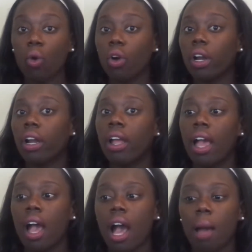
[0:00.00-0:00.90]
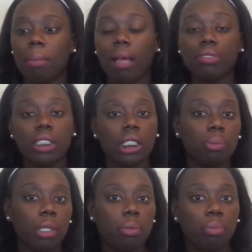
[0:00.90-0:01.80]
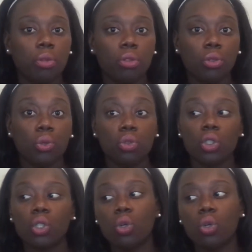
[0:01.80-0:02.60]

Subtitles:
or I've seen people use the